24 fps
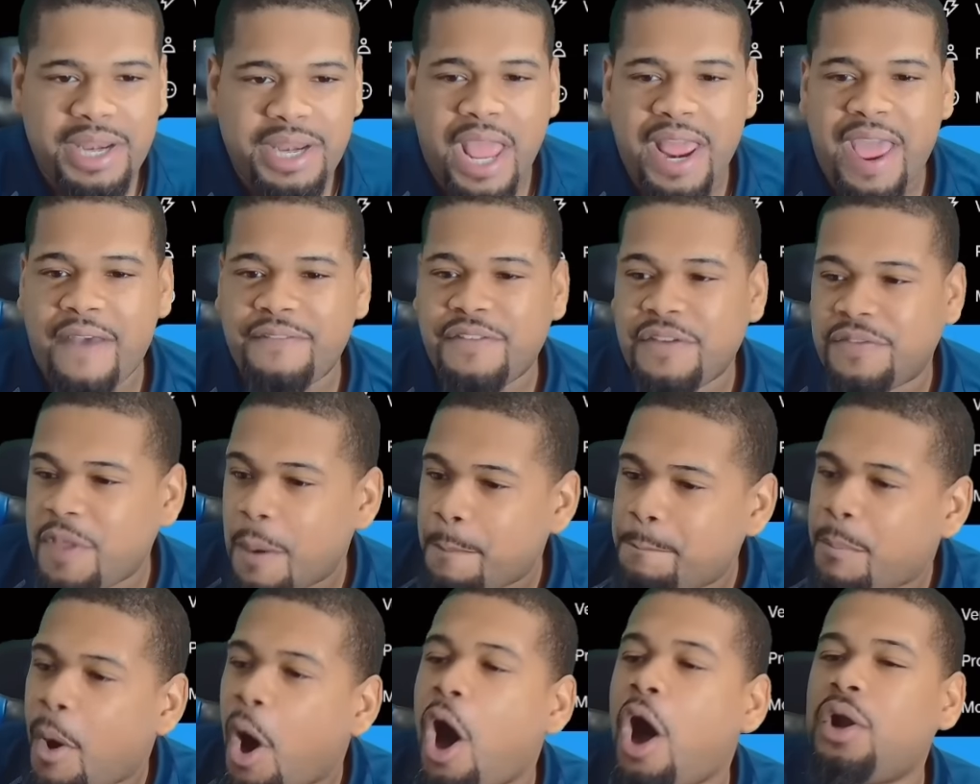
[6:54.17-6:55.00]
the
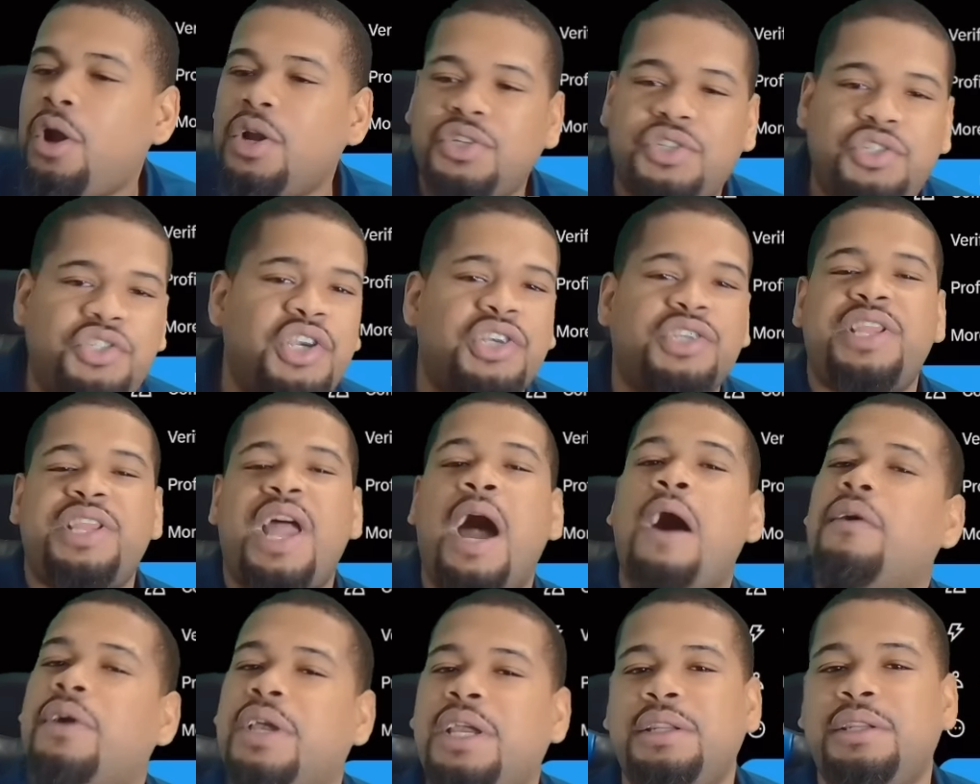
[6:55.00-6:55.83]
ball is just now
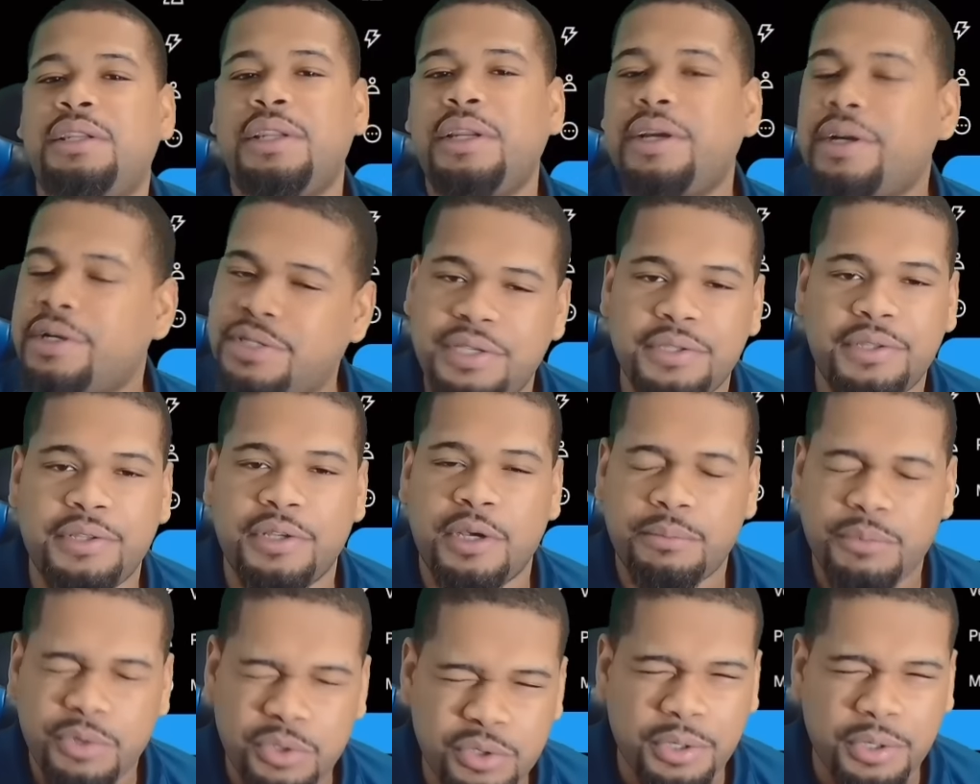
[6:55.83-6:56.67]
getting there to them.
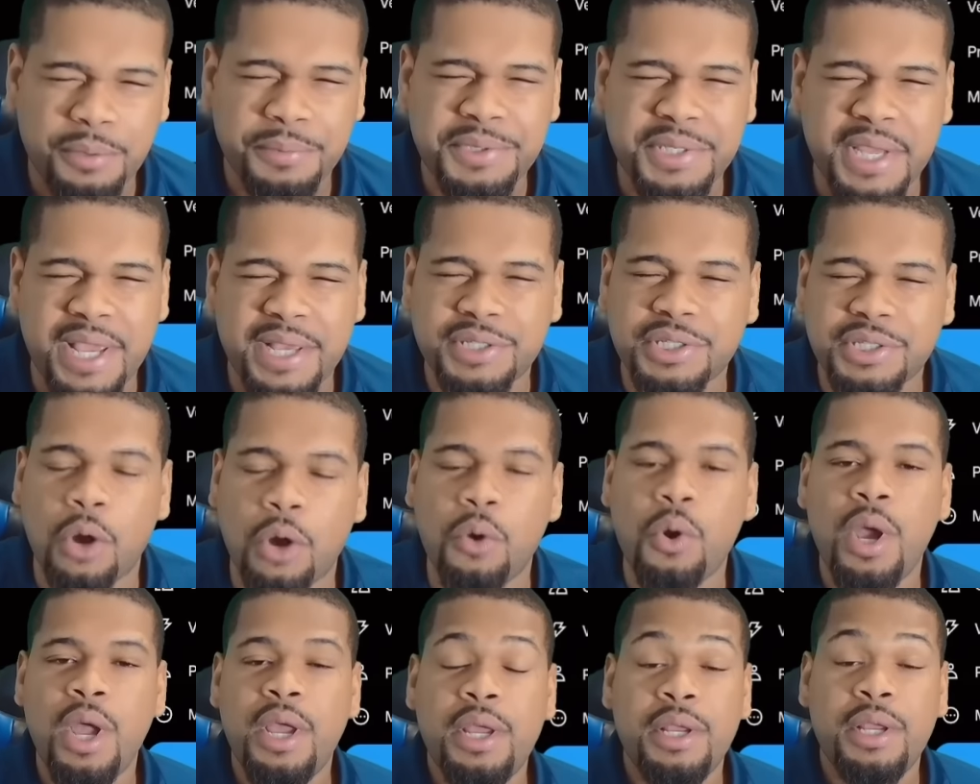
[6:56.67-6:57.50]
You know what I'm saying? So
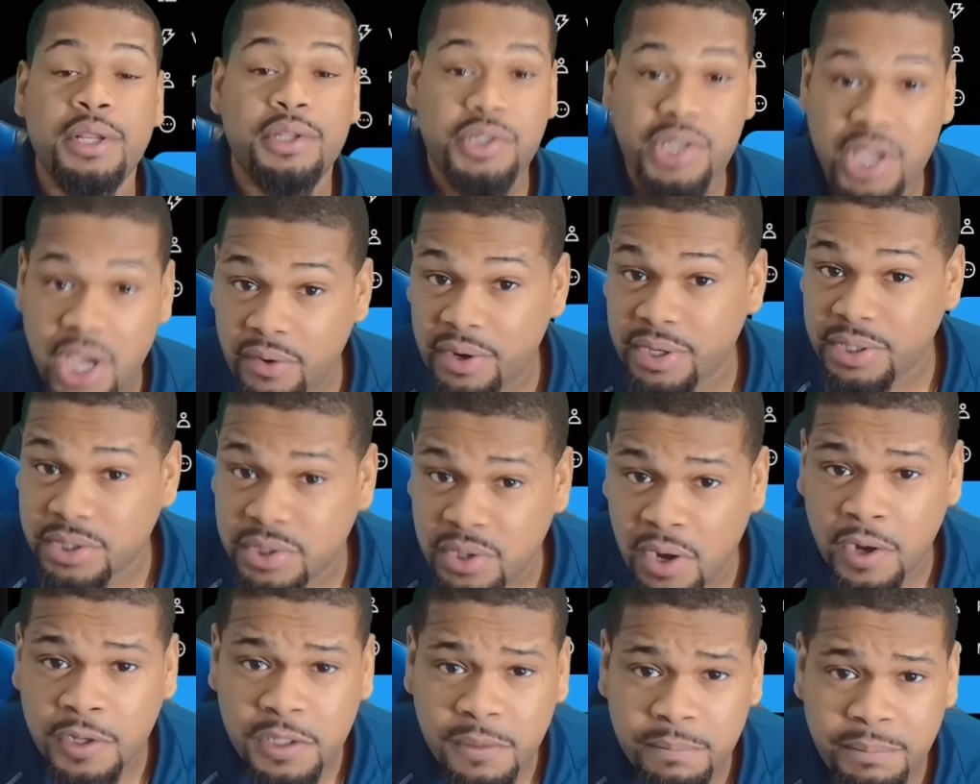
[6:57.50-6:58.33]
Jerry
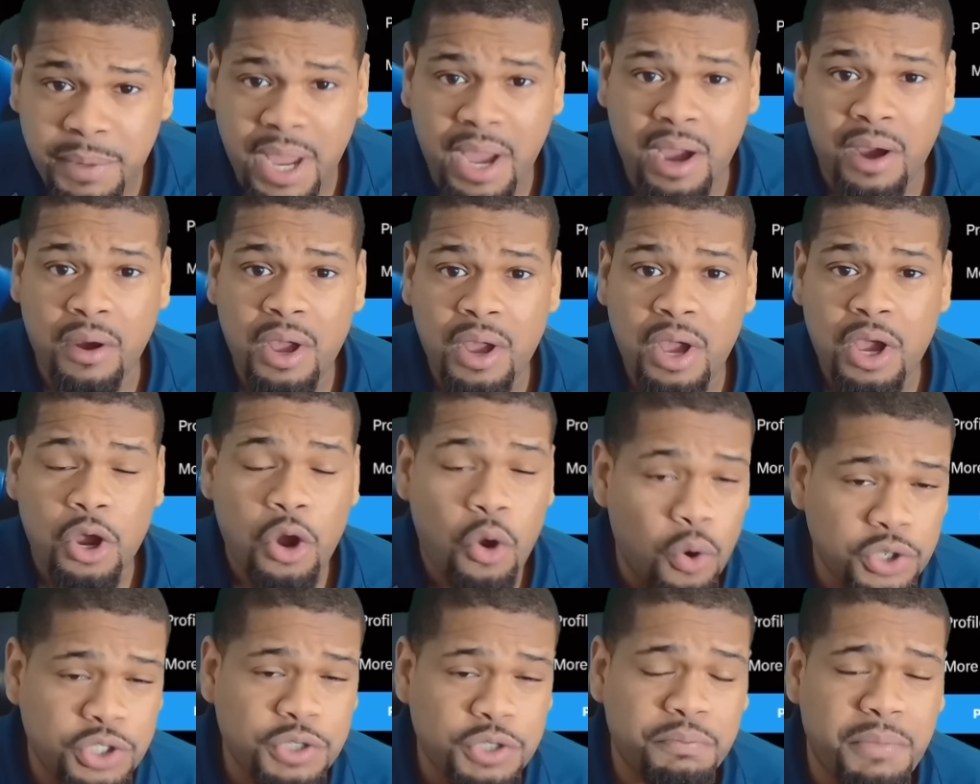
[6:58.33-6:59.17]
talked about
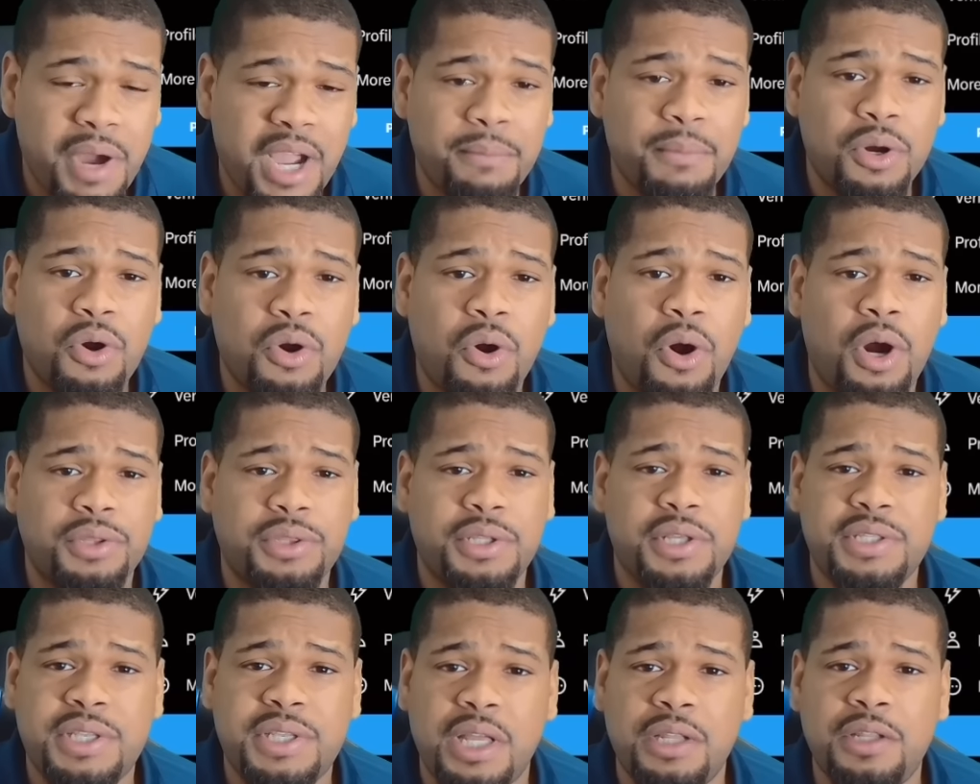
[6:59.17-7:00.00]
going to Mike McCarthy and
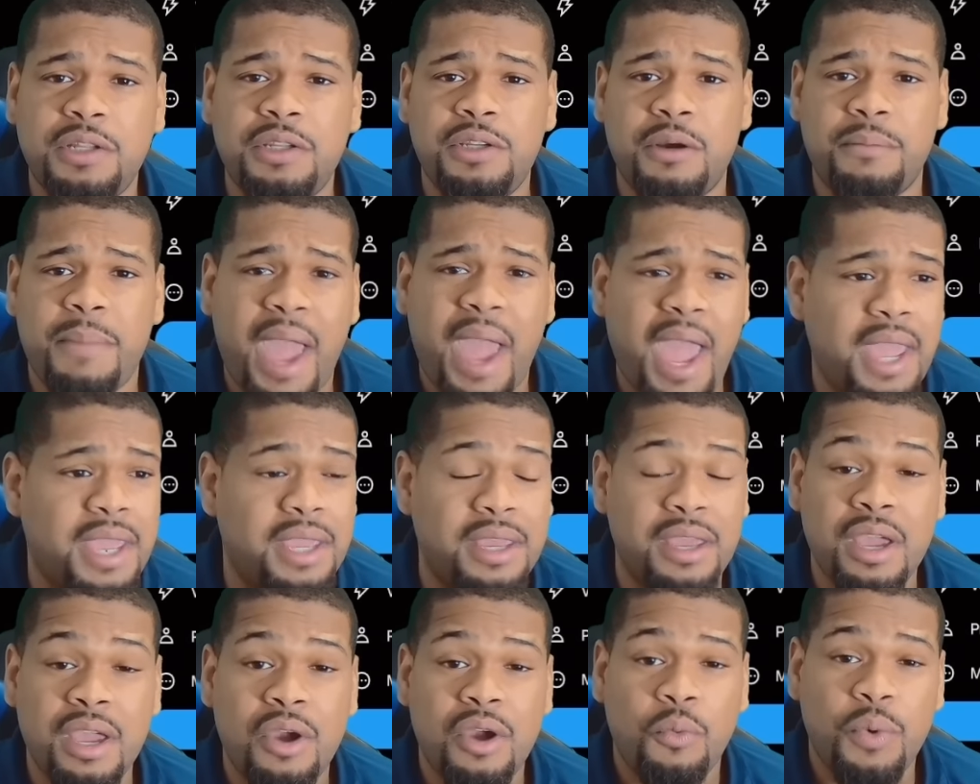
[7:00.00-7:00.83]
telling them, hey,
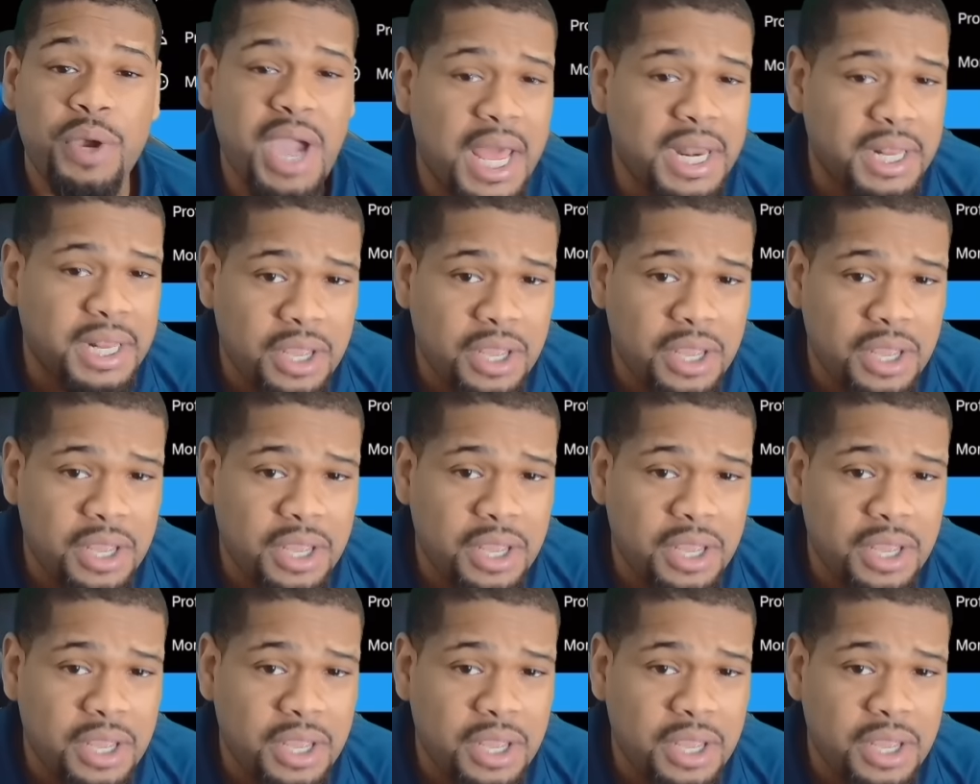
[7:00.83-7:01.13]
we got to